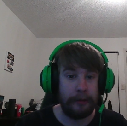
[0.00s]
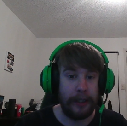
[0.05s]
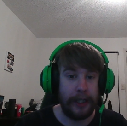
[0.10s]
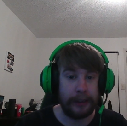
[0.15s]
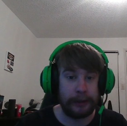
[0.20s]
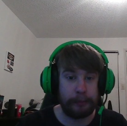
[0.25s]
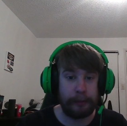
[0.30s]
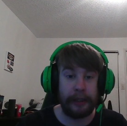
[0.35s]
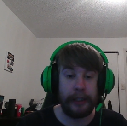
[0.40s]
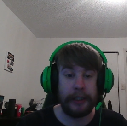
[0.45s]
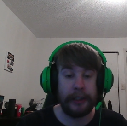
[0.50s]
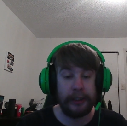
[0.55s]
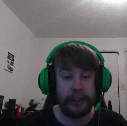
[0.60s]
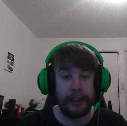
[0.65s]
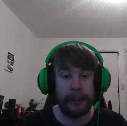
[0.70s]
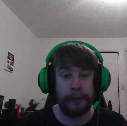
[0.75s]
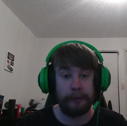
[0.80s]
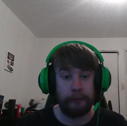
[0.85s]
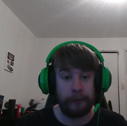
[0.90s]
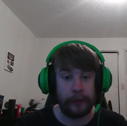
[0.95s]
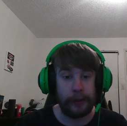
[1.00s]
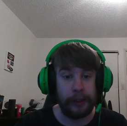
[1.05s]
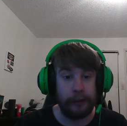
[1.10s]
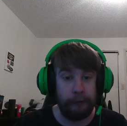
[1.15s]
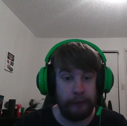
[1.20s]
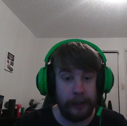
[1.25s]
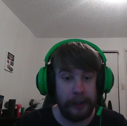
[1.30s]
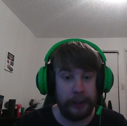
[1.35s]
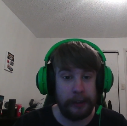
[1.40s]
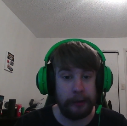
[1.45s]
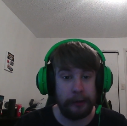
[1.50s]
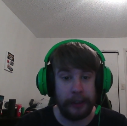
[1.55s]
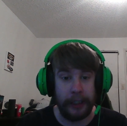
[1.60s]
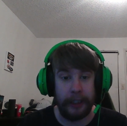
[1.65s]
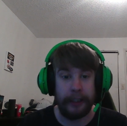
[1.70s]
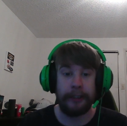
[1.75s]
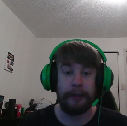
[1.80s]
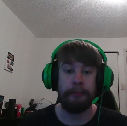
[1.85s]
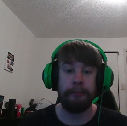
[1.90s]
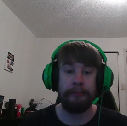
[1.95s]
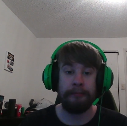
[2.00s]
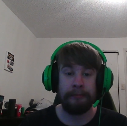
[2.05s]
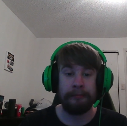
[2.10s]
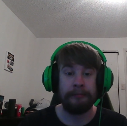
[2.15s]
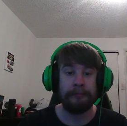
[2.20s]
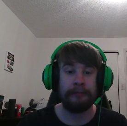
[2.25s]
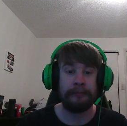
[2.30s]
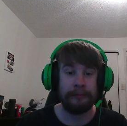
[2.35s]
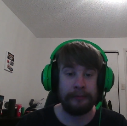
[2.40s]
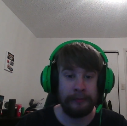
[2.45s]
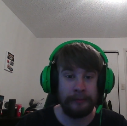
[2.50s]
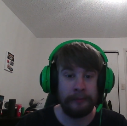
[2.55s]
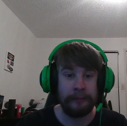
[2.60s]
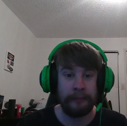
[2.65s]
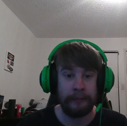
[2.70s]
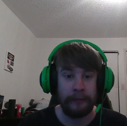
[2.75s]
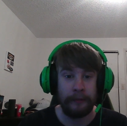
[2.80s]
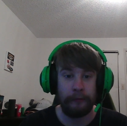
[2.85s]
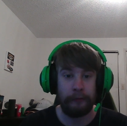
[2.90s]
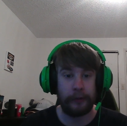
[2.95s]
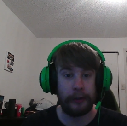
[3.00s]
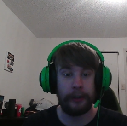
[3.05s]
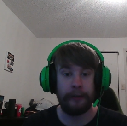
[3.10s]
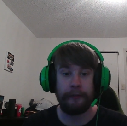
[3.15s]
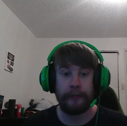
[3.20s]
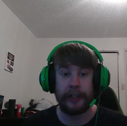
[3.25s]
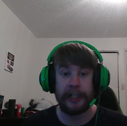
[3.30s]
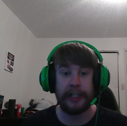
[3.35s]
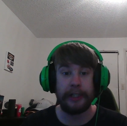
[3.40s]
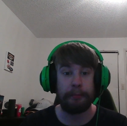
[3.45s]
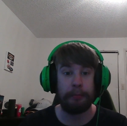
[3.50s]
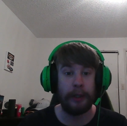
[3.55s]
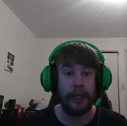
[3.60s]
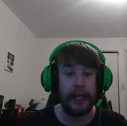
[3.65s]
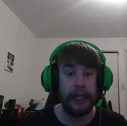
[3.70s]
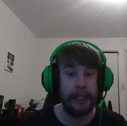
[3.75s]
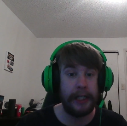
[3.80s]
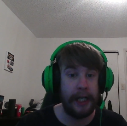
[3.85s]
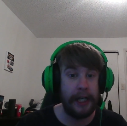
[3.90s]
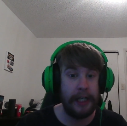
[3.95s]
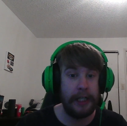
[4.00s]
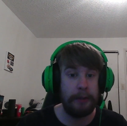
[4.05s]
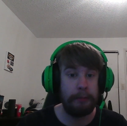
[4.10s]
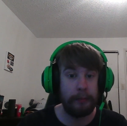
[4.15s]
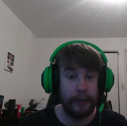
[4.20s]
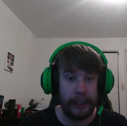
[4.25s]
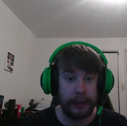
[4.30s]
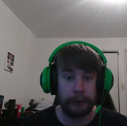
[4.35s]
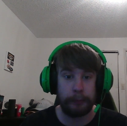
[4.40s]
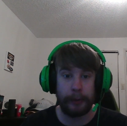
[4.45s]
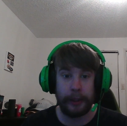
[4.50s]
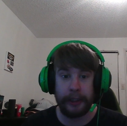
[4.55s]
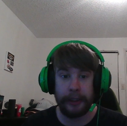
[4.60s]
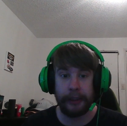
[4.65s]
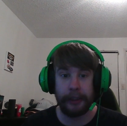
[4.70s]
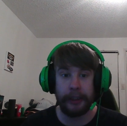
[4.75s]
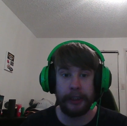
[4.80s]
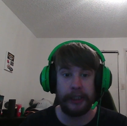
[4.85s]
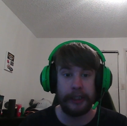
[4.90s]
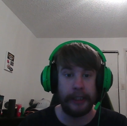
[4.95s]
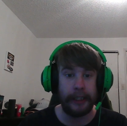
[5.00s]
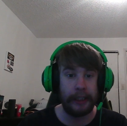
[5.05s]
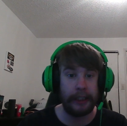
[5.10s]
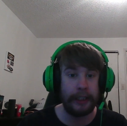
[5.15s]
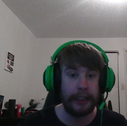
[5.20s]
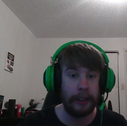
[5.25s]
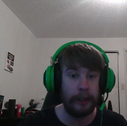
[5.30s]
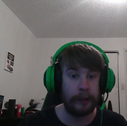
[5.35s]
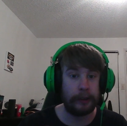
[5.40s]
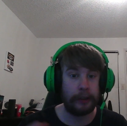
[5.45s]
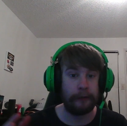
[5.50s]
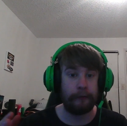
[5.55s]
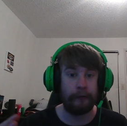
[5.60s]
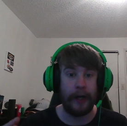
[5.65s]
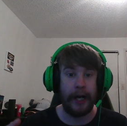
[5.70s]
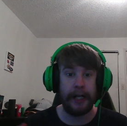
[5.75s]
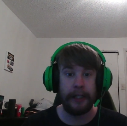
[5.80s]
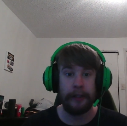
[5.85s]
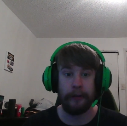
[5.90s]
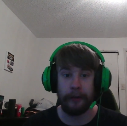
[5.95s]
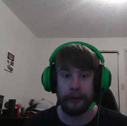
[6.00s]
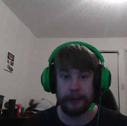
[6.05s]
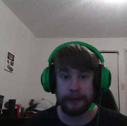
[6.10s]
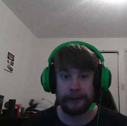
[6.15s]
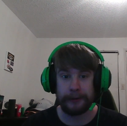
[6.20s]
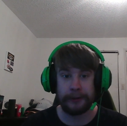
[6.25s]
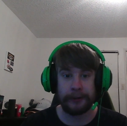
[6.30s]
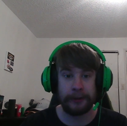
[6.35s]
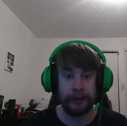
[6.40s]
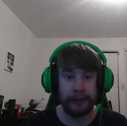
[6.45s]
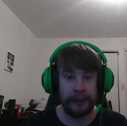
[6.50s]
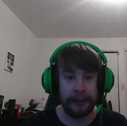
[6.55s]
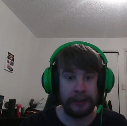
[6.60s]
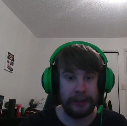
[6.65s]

That's pretty good for a video game. For a free to play game, that's pretty good. It killed the finals.